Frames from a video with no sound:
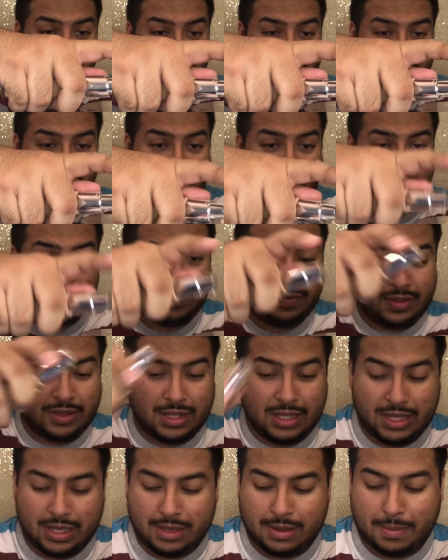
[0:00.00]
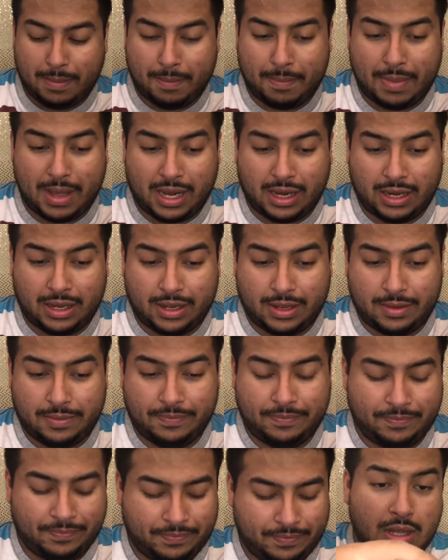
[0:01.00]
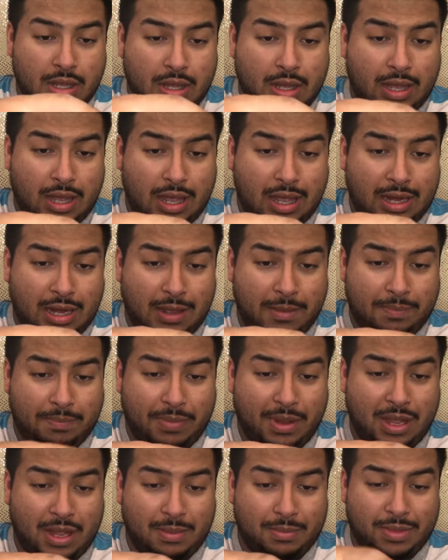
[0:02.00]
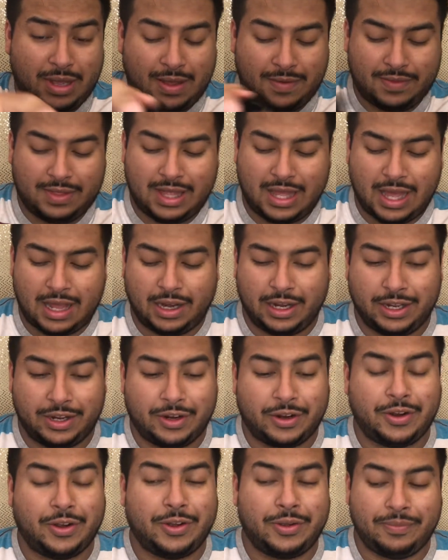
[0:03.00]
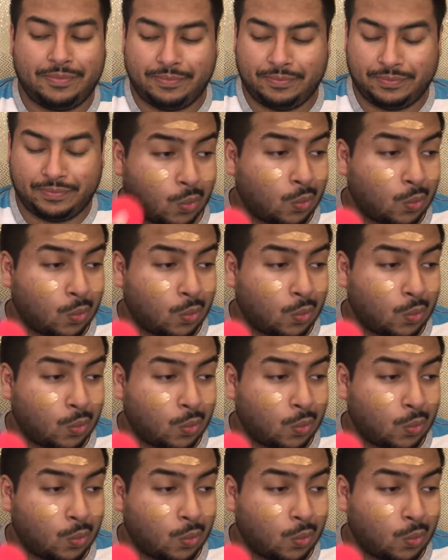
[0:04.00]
of the Becca and a pump of the LA Girl.